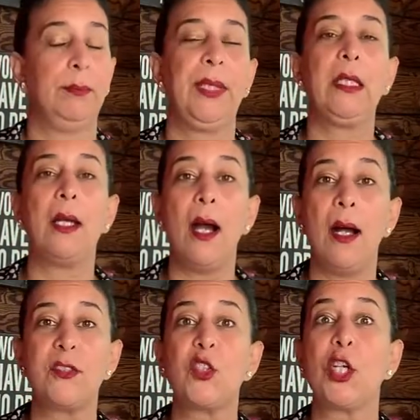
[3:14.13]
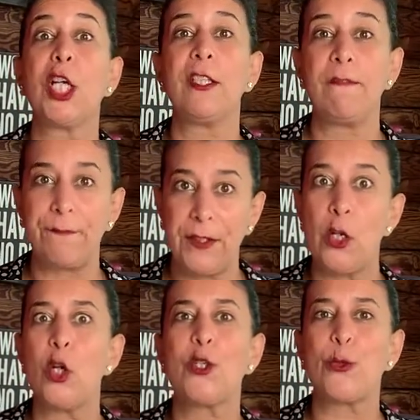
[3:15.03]
Because you're gonna
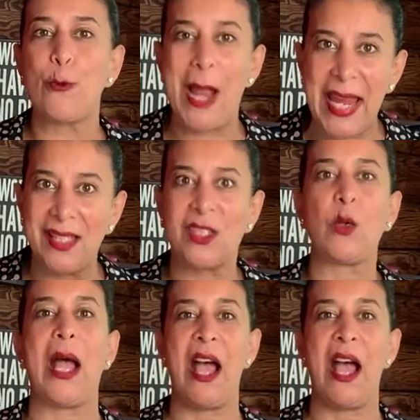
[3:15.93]
feel great